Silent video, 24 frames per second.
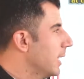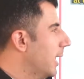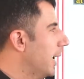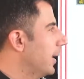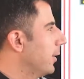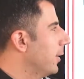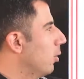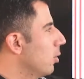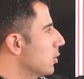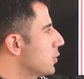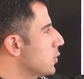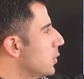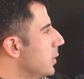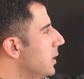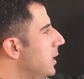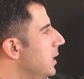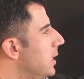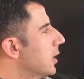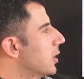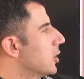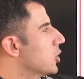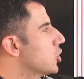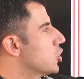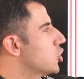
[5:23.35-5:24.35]
and also
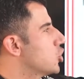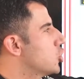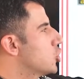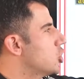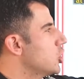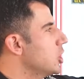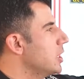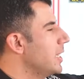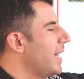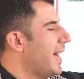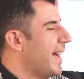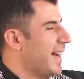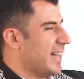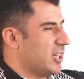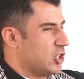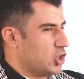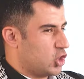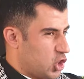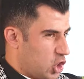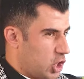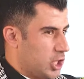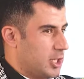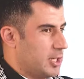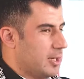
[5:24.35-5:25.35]
here, j
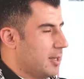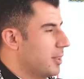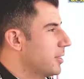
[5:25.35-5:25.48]
and ch.